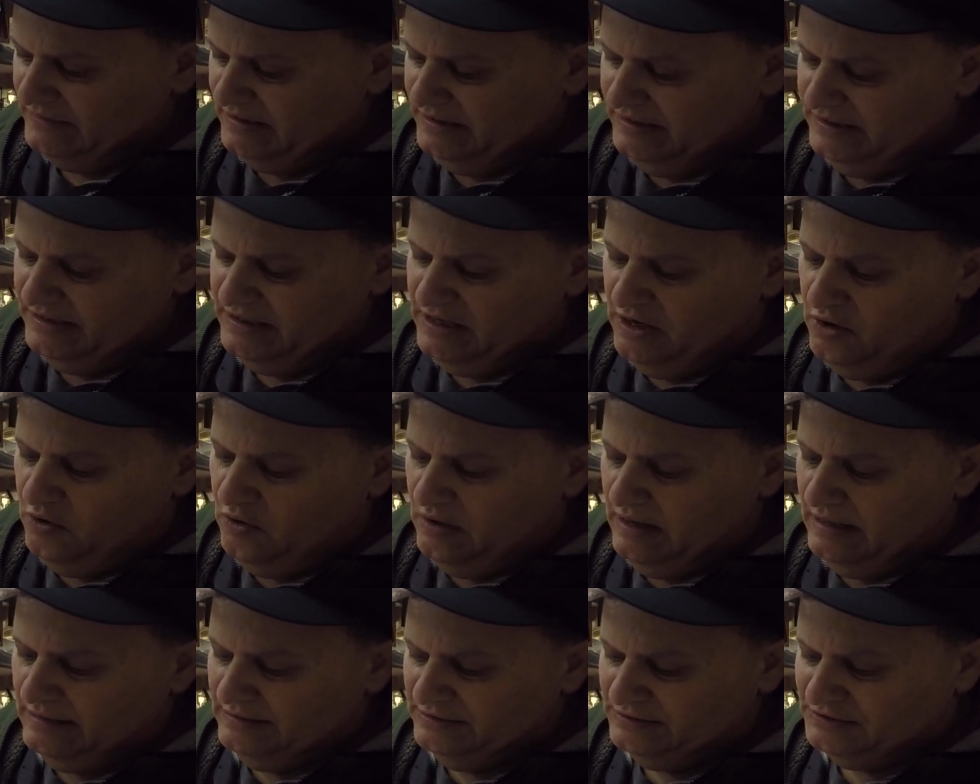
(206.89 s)
You
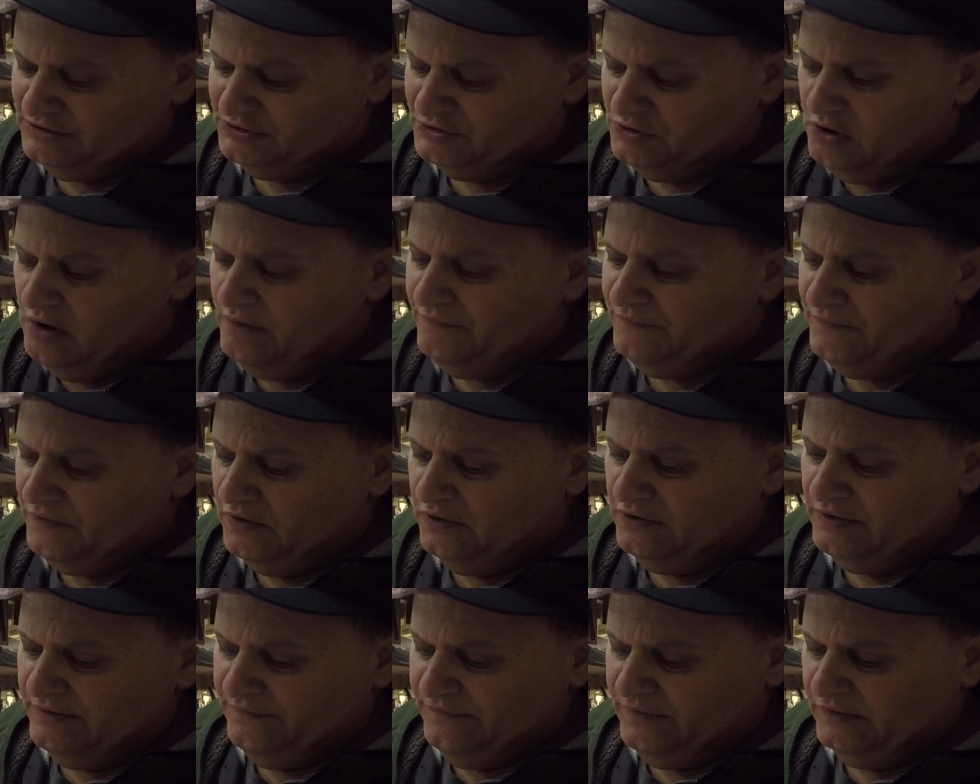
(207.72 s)
know, this is all
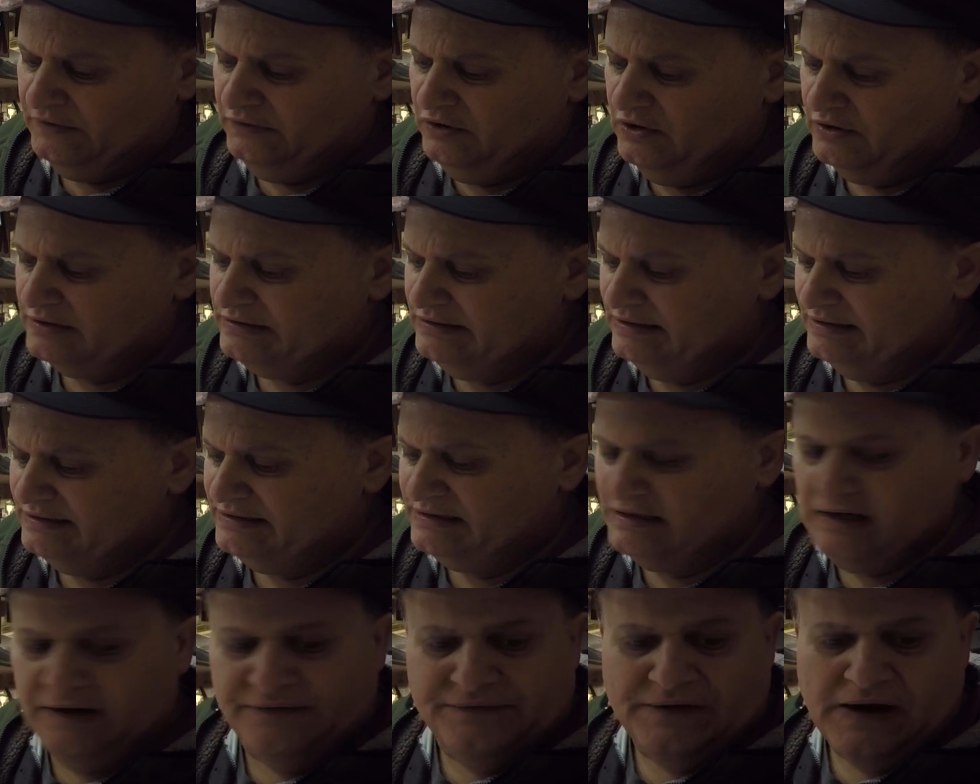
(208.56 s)
for looks and
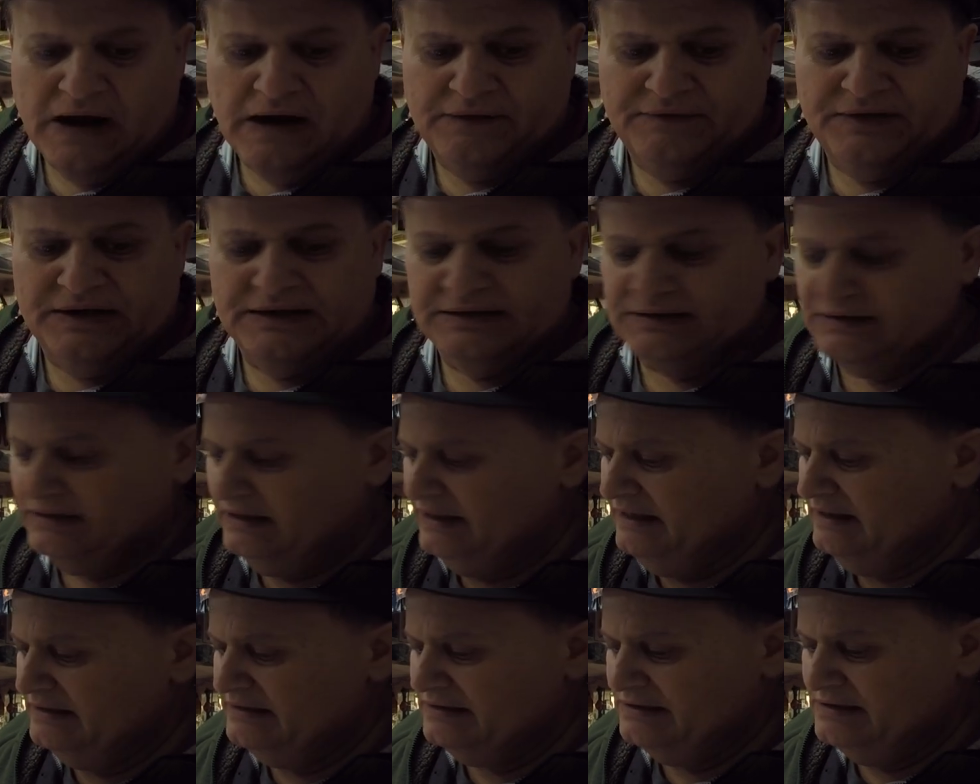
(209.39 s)
stuff.
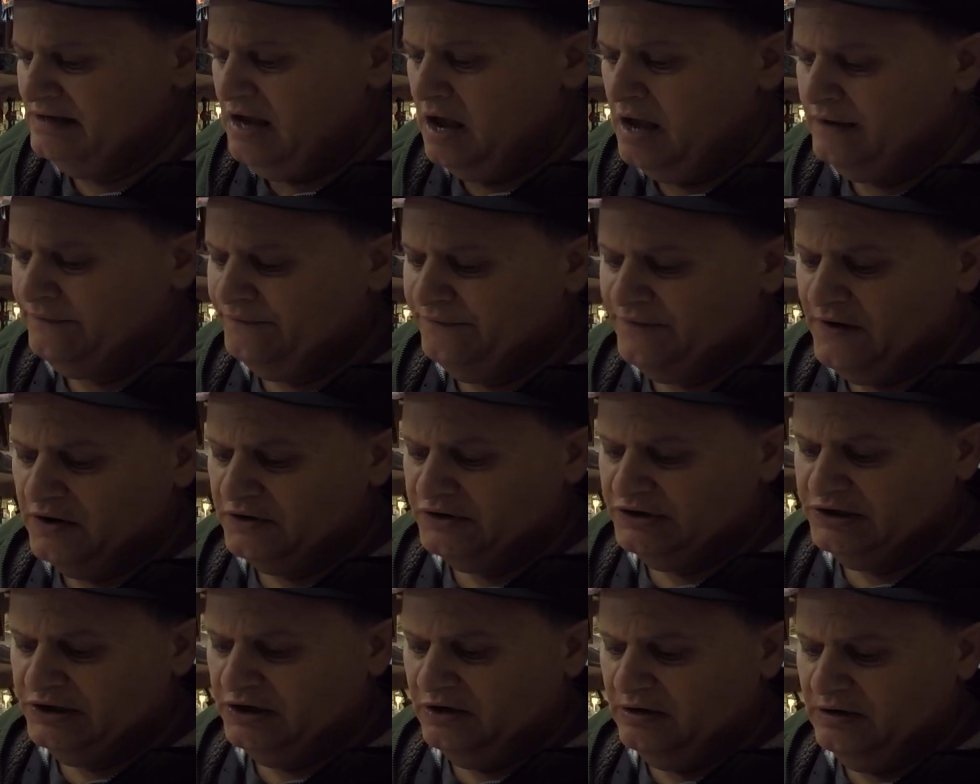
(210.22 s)
Obviously, it's
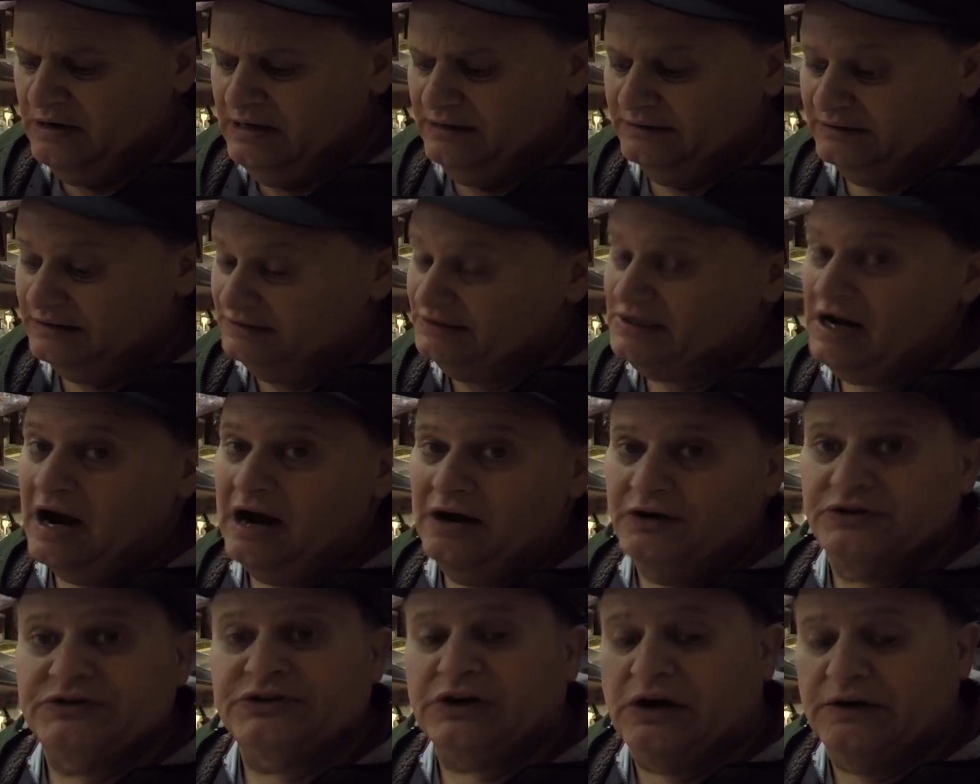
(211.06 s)
non-functional. The
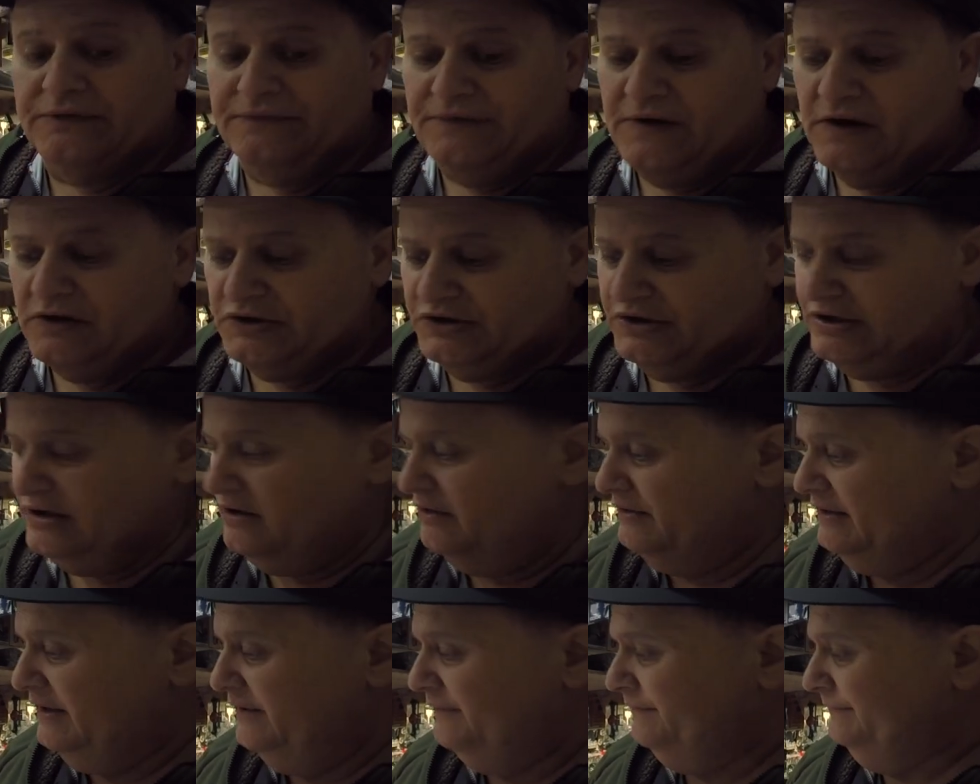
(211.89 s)
tires are
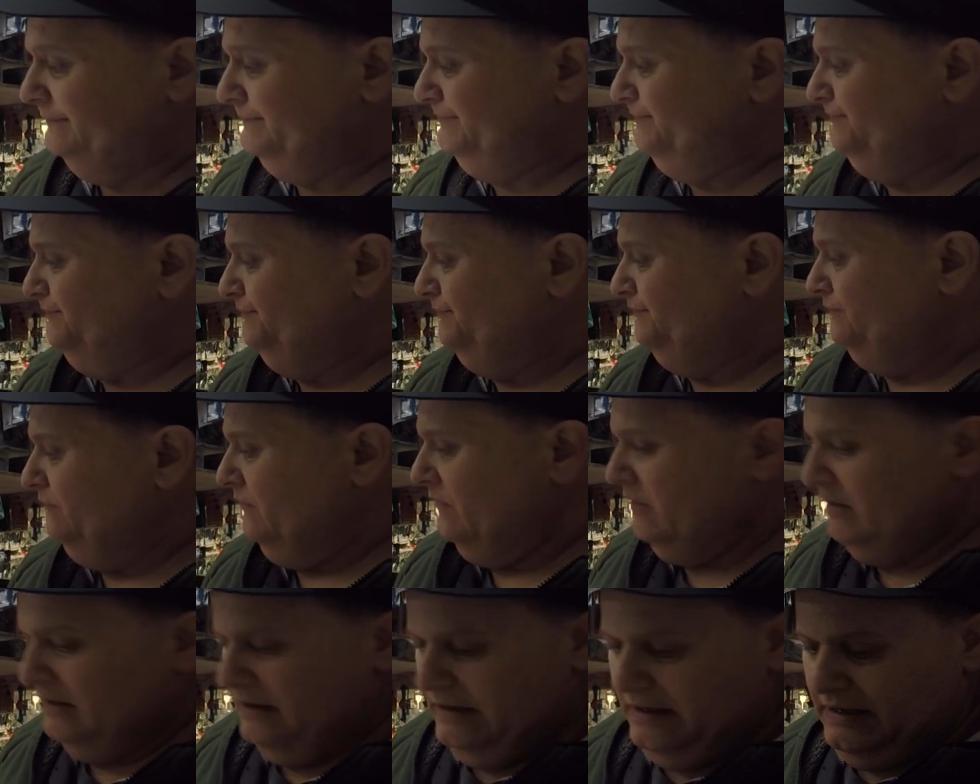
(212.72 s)
functional
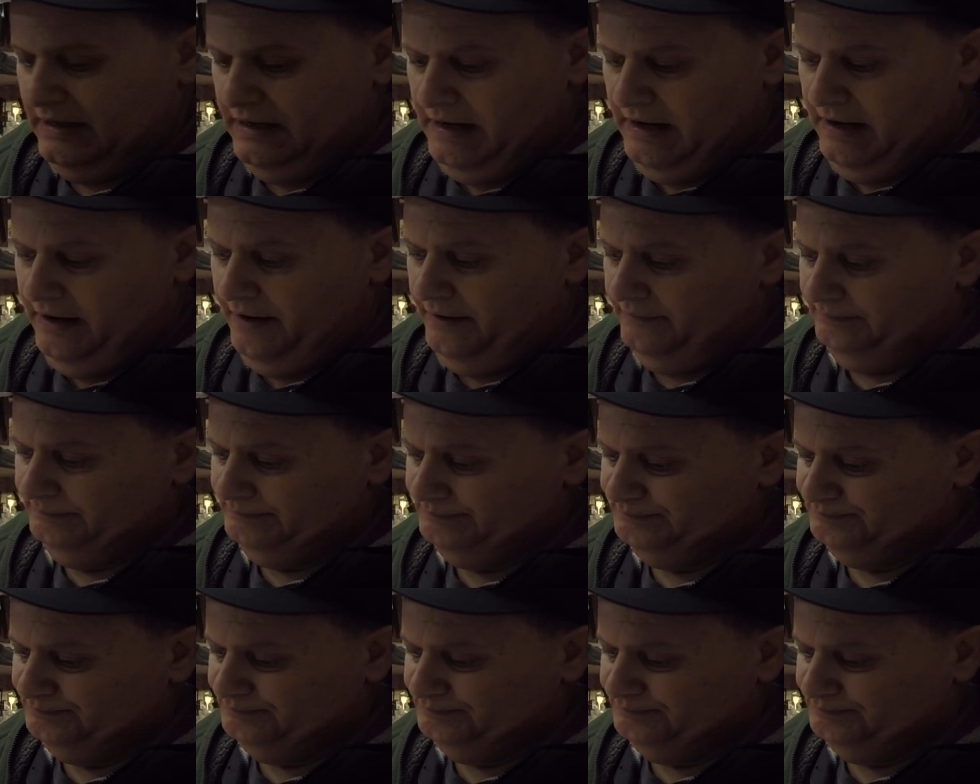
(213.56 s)
though.